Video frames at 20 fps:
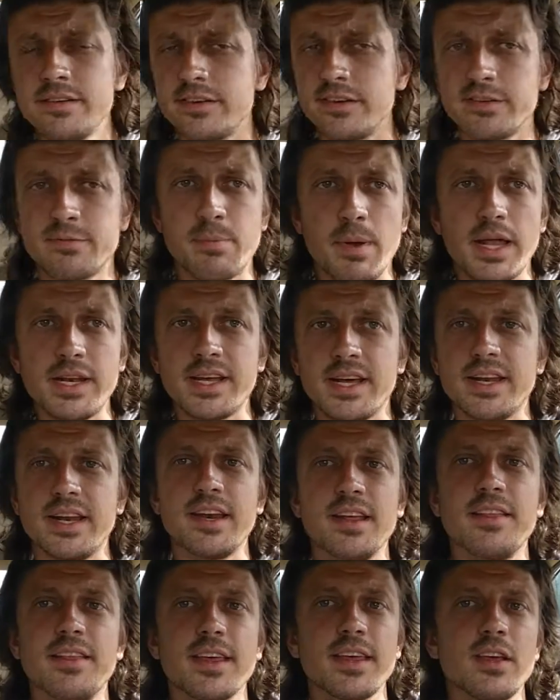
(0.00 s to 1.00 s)
to spend on
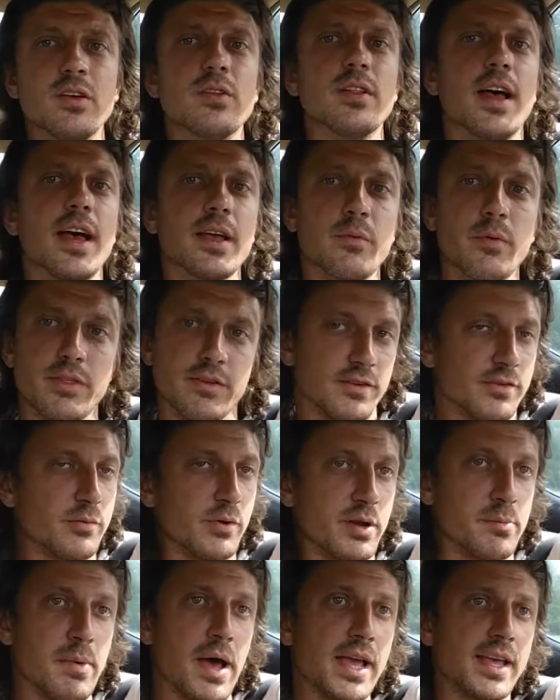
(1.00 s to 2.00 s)
anything you like, whether it's
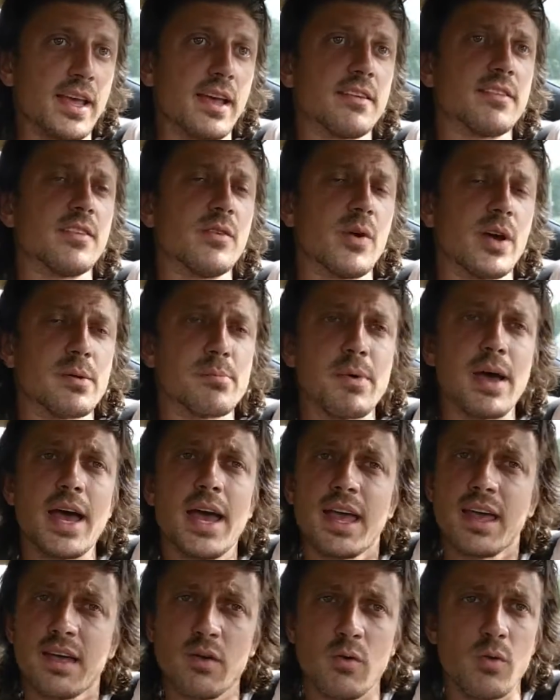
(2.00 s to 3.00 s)
one of my gigs you want to
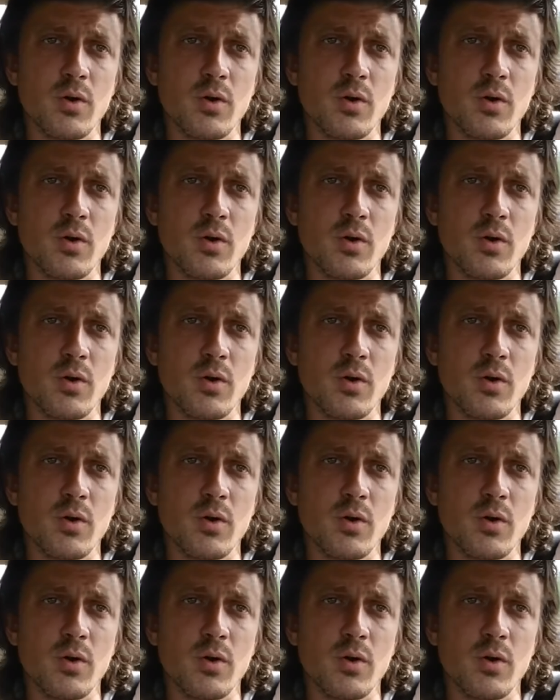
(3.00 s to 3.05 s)
buy,